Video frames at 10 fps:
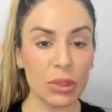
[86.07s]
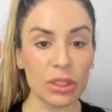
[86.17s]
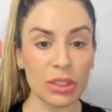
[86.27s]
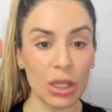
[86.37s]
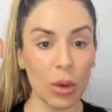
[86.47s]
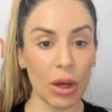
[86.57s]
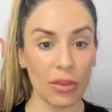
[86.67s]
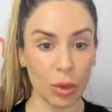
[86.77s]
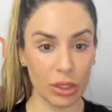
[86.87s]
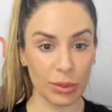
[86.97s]
So, of
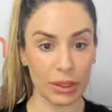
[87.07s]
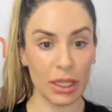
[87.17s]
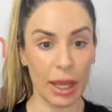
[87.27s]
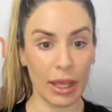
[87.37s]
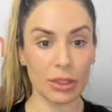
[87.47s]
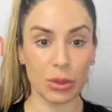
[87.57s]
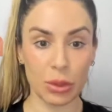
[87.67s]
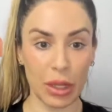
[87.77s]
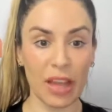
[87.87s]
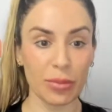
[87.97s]
course, with the eyes, you
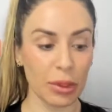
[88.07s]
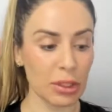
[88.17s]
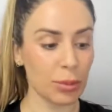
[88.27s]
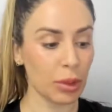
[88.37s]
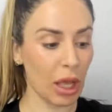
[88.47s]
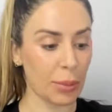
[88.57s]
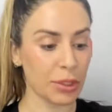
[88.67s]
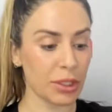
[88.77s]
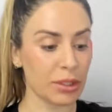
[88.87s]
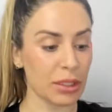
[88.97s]
do have multiple options.